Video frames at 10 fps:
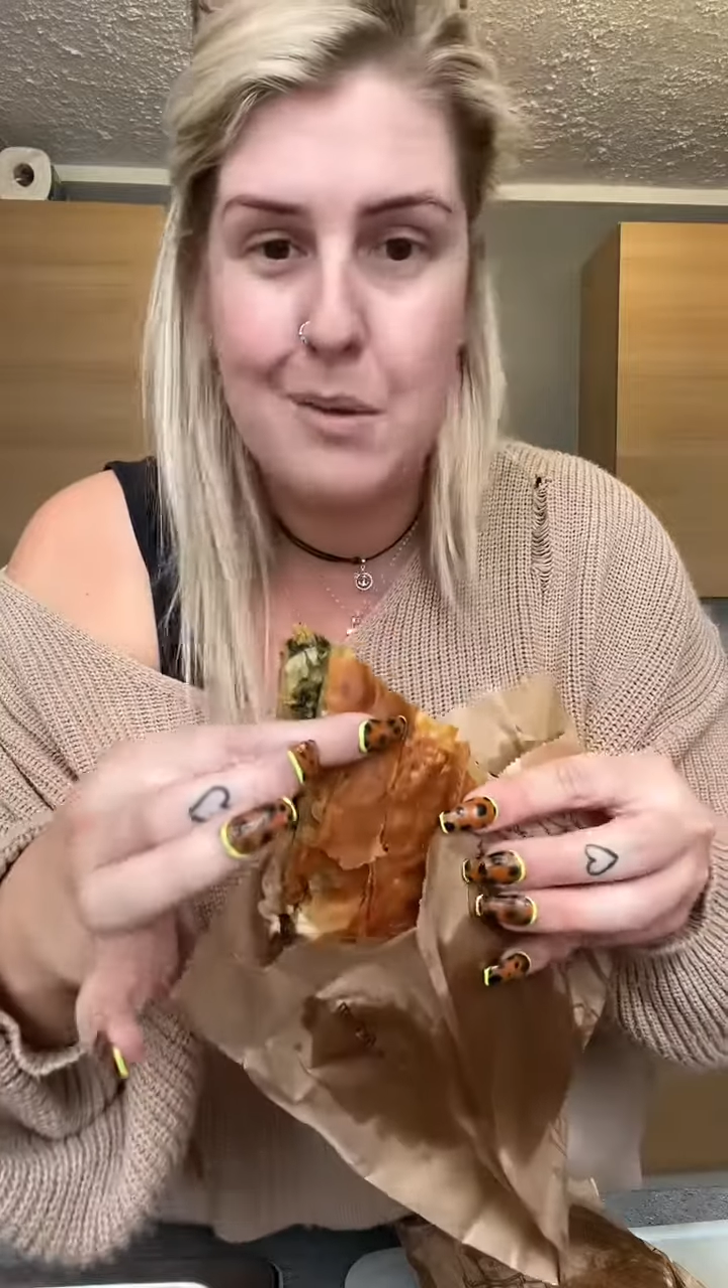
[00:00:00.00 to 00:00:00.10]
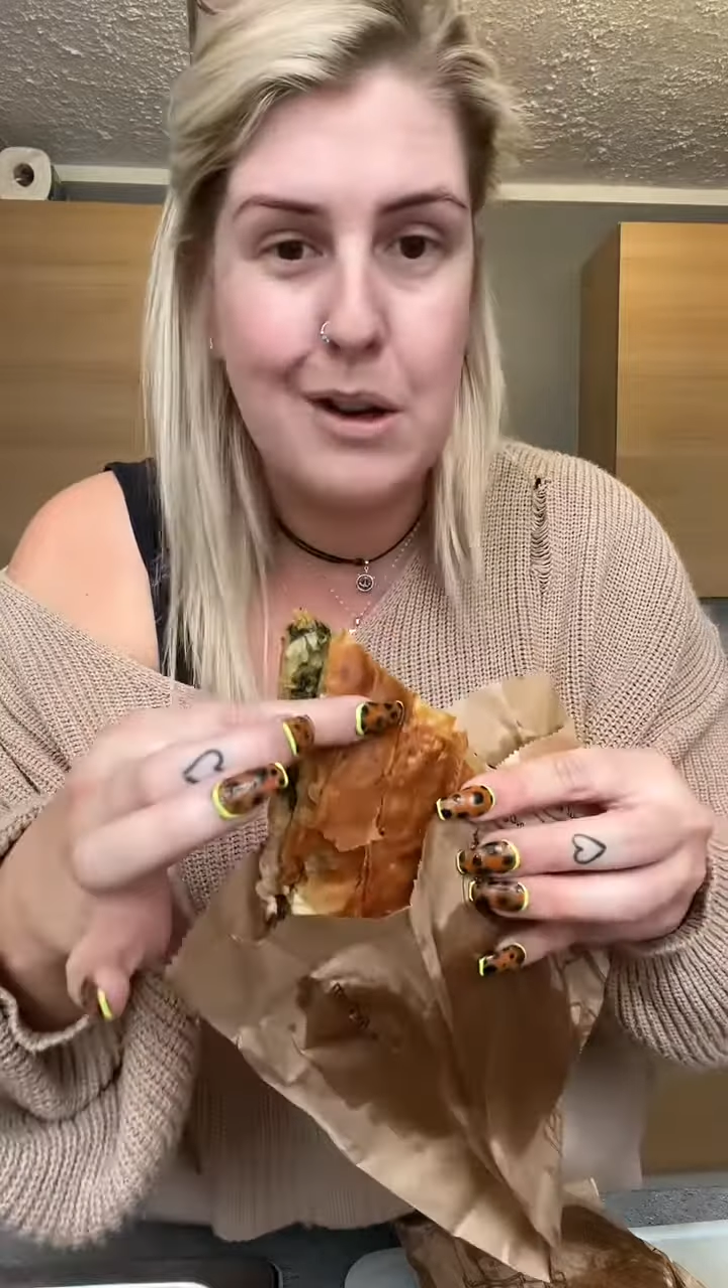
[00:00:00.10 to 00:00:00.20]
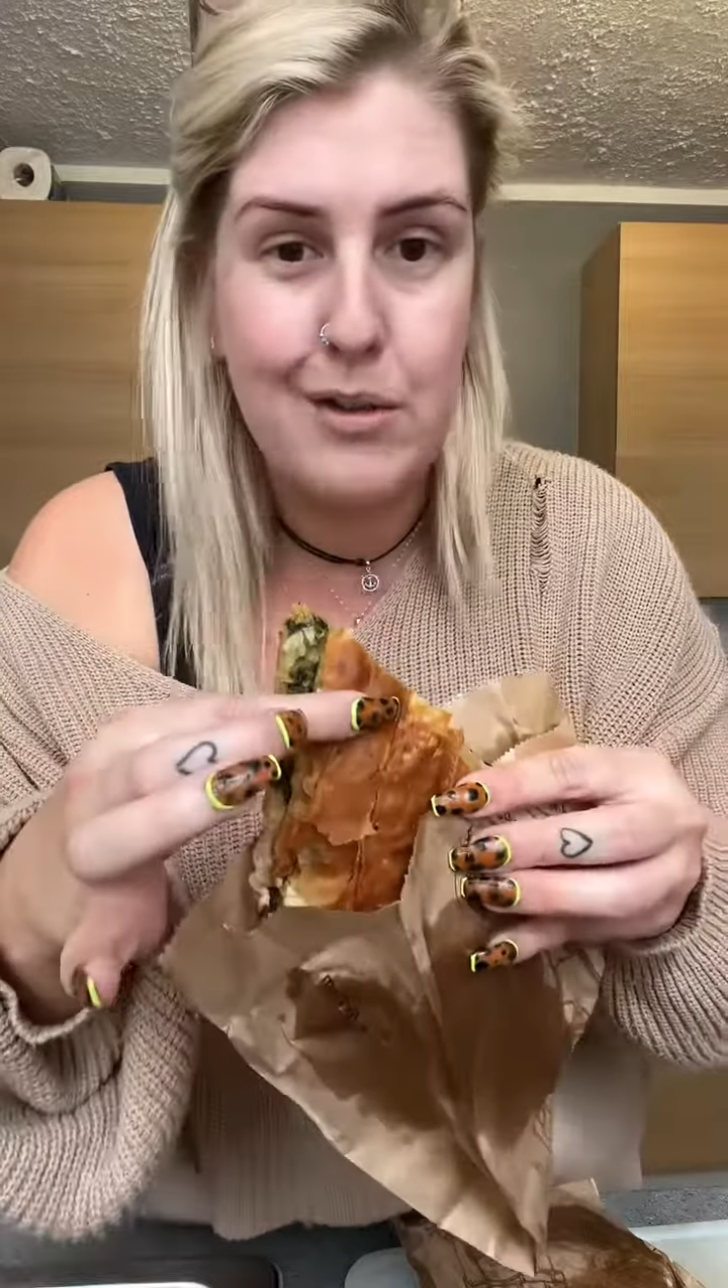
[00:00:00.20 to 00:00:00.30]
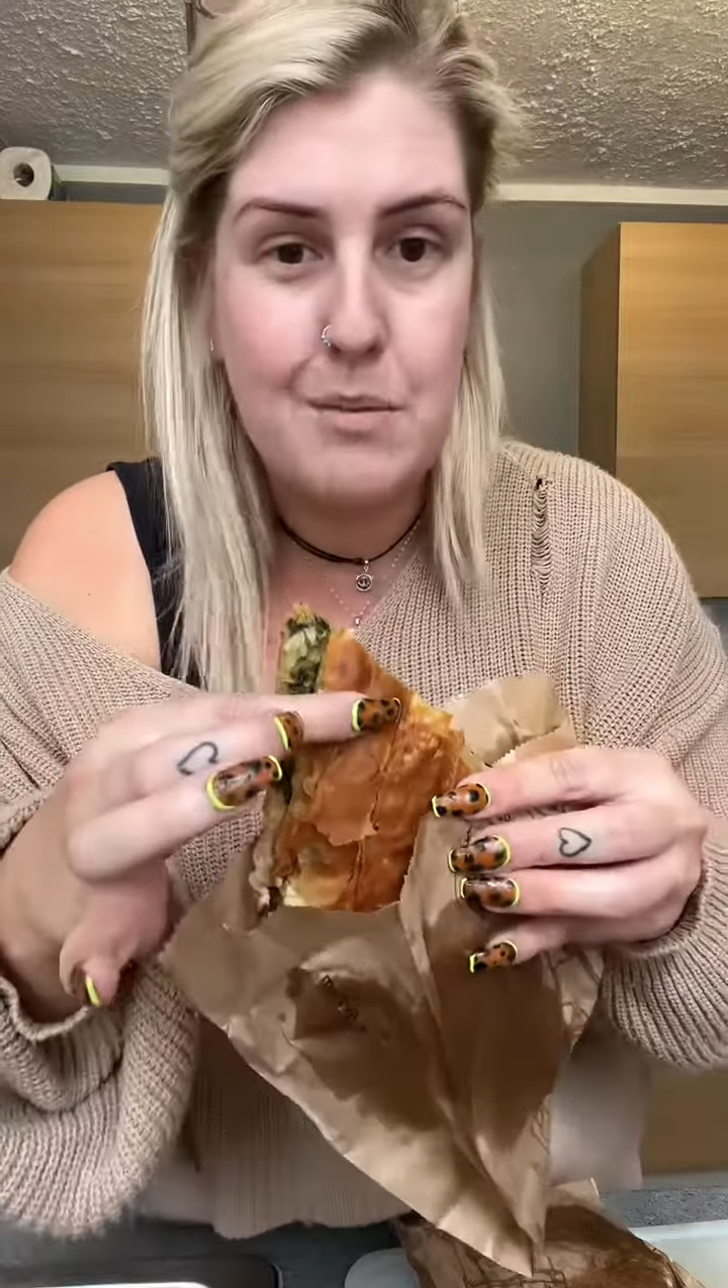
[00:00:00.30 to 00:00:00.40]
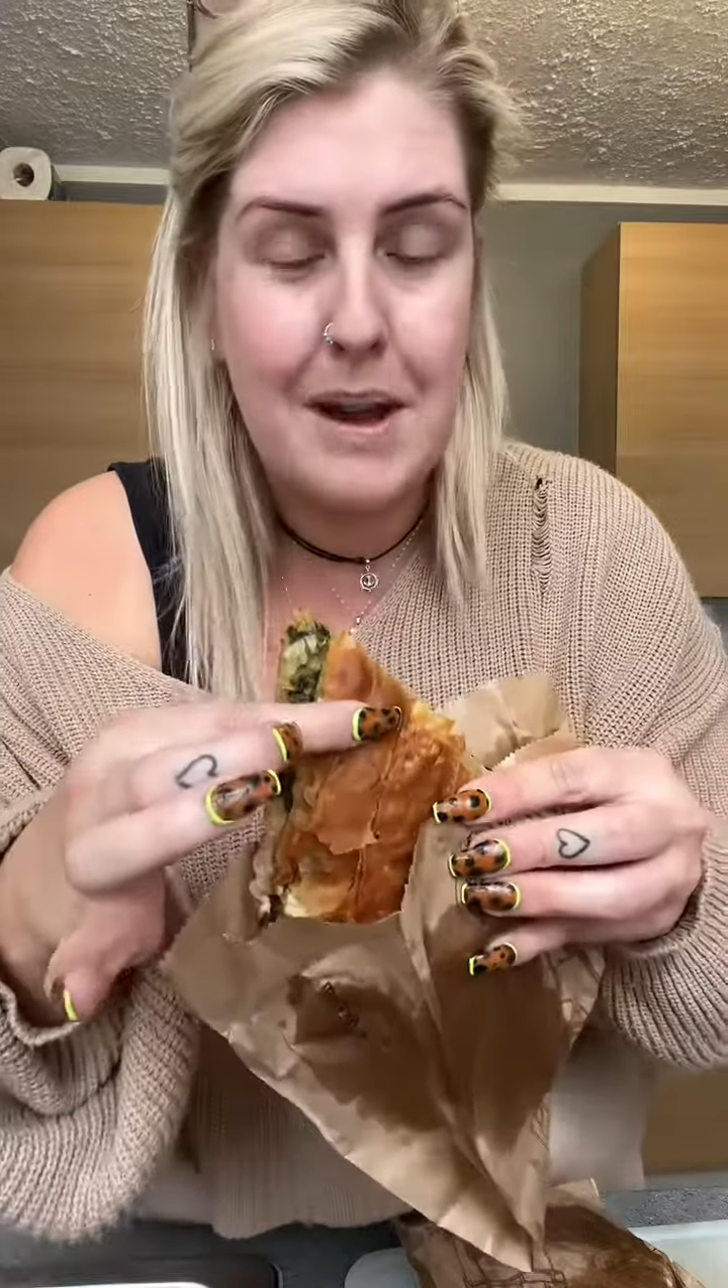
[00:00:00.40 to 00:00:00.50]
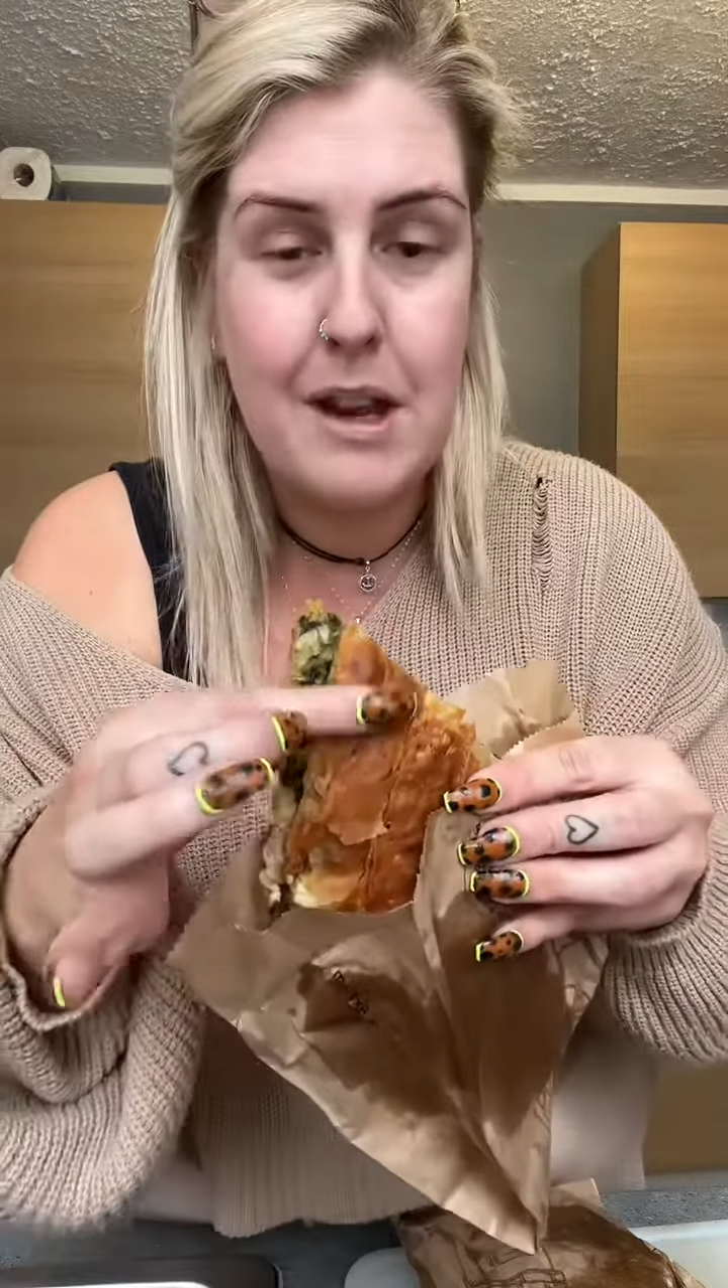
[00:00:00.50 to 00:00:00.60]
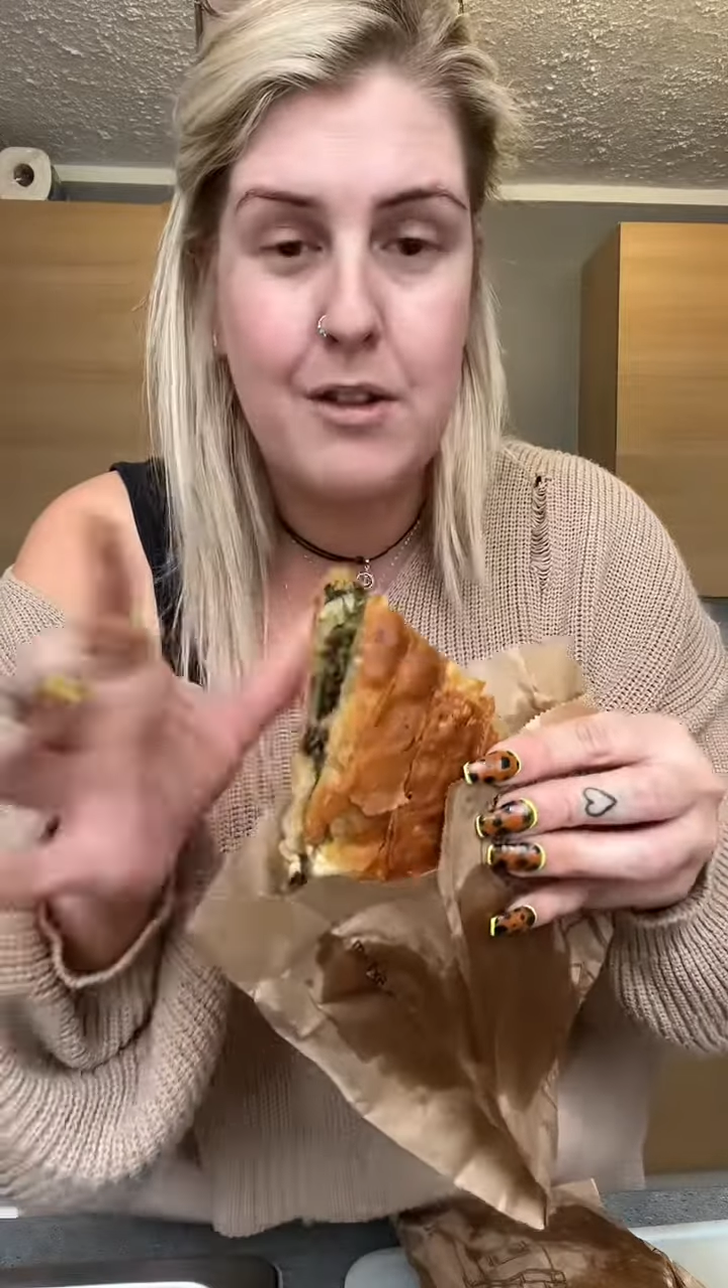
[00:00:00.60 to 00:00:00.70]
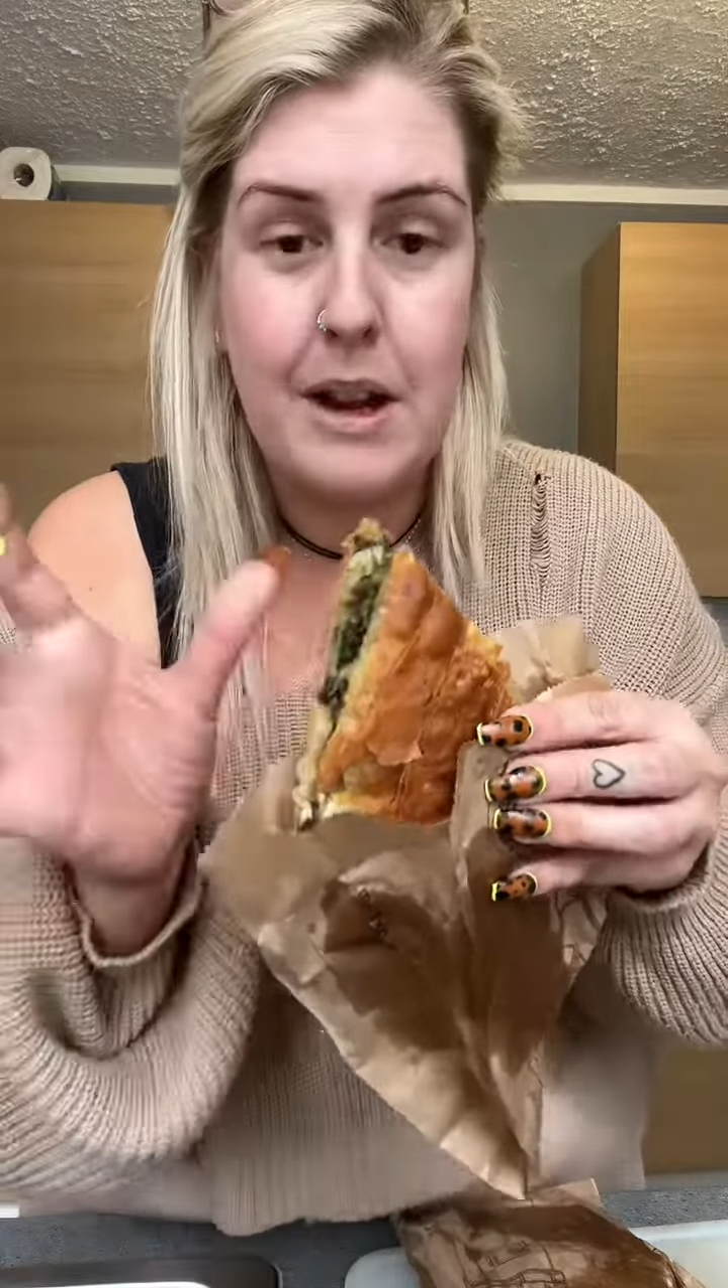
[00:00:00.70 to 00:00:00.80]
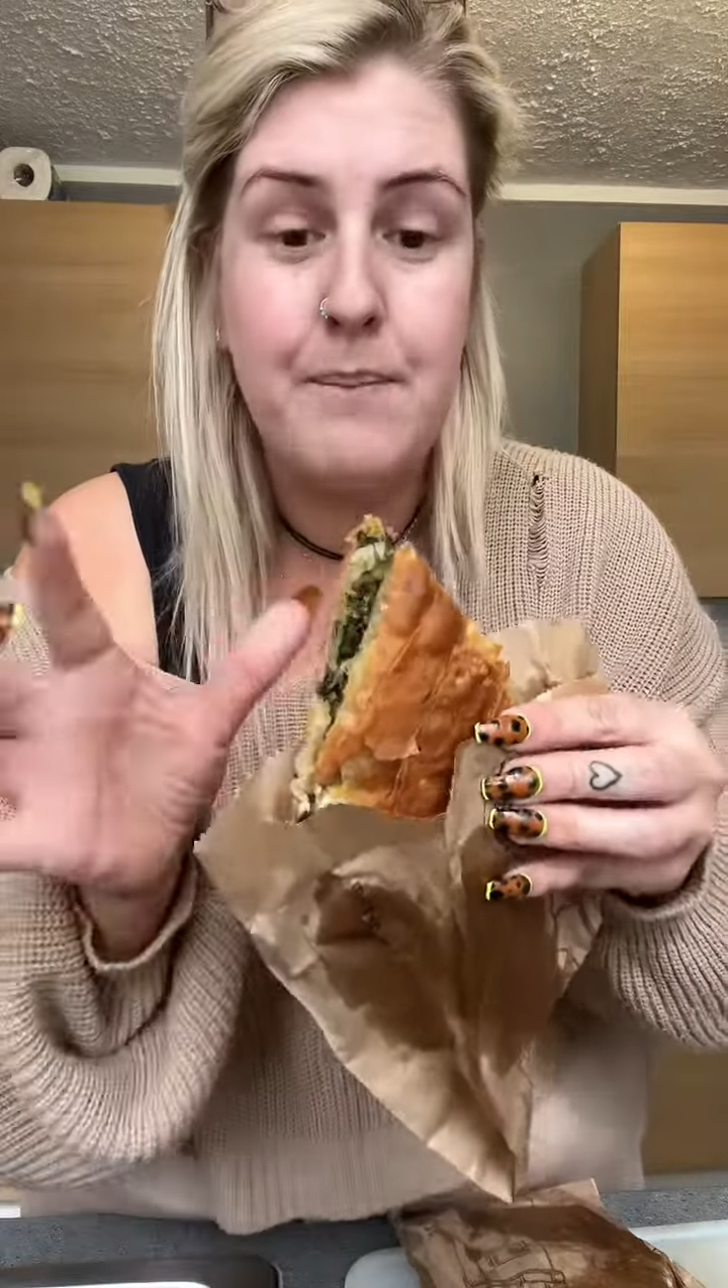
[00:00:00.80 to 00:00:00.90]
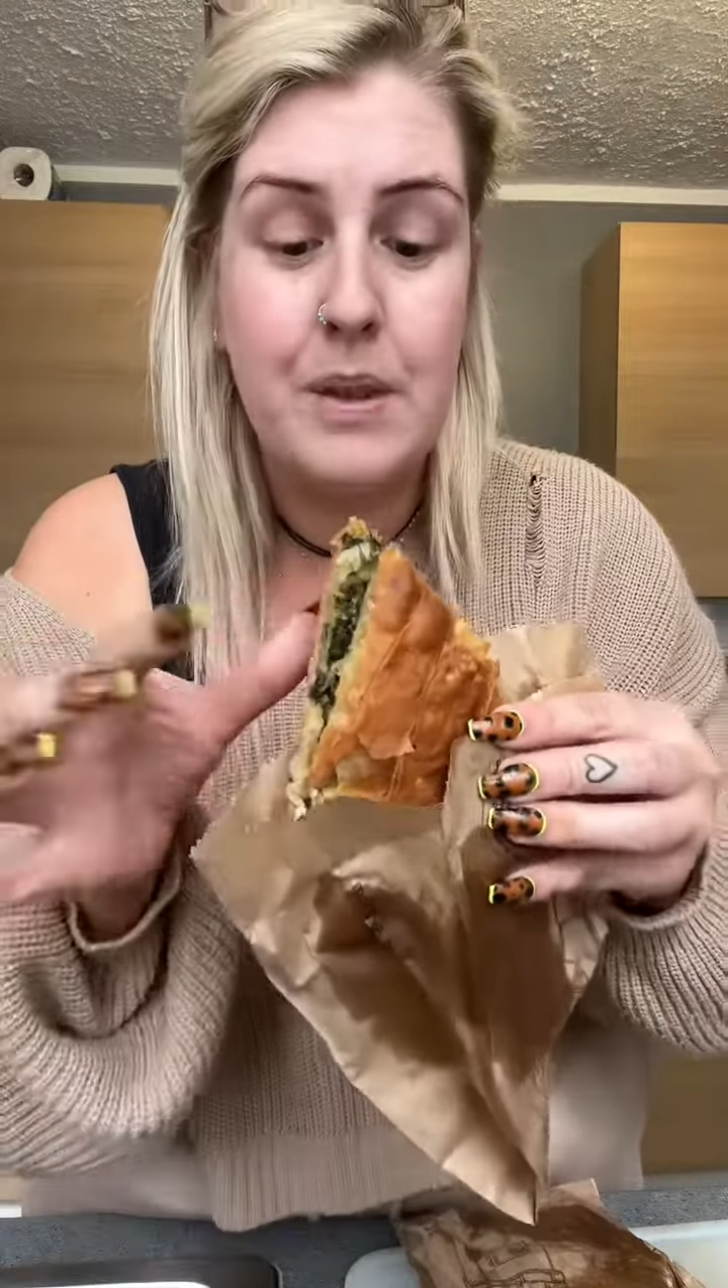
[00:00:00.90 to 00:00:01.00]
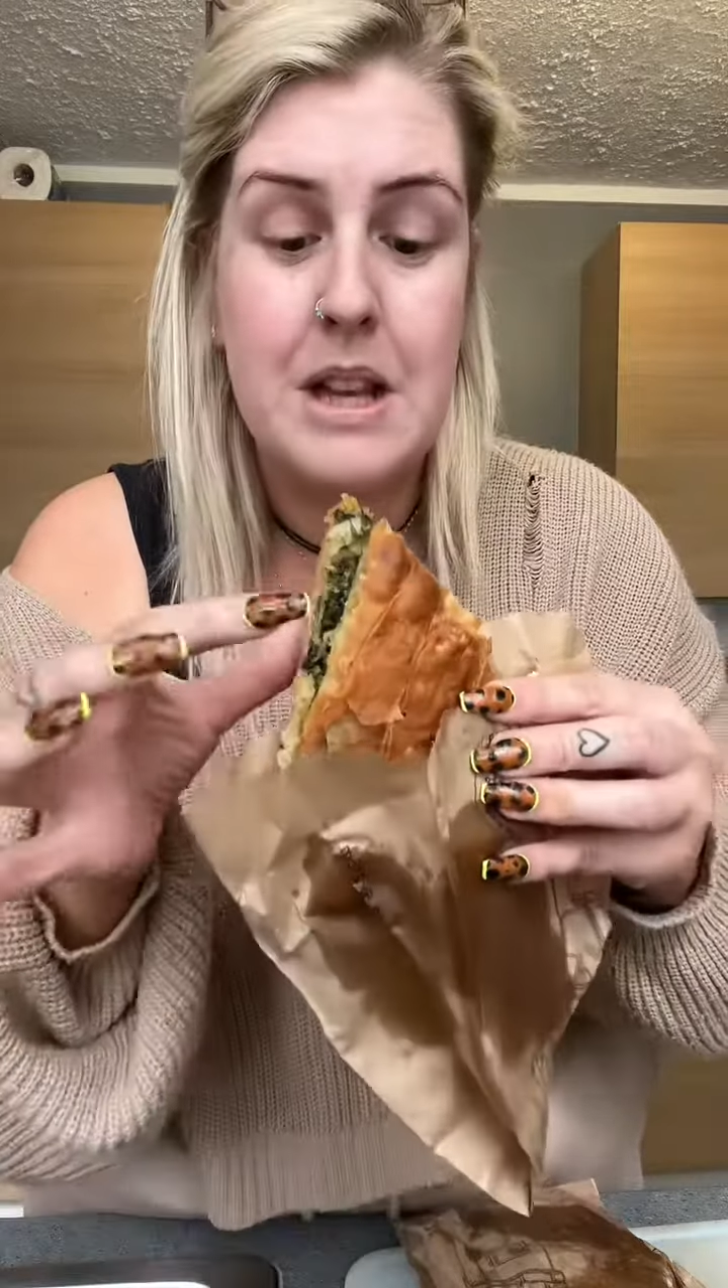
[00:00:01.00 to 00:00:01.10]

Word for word: ones from the bakery.